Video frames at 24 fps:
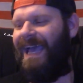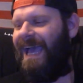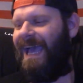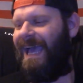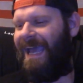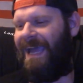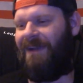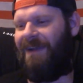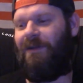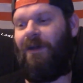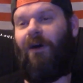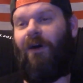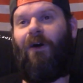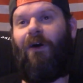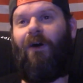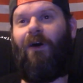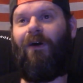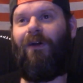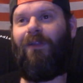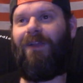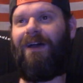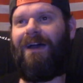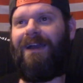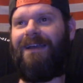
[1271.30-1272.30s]
And
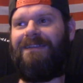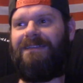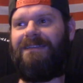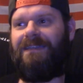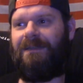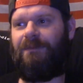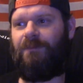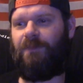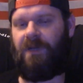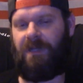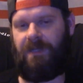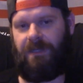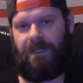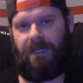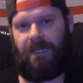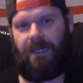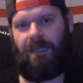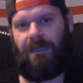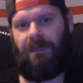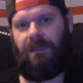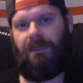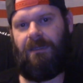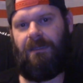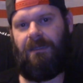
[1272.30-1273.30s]
all I did
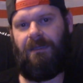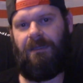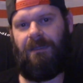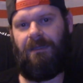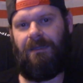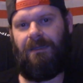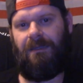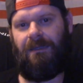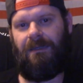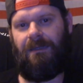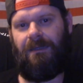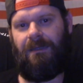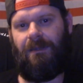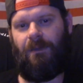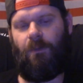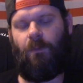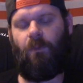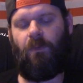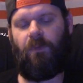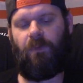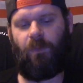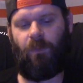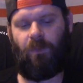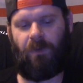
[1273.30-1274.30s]
Monday
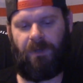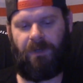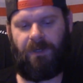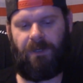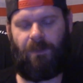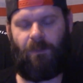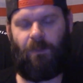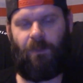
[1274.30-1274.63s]
was work in a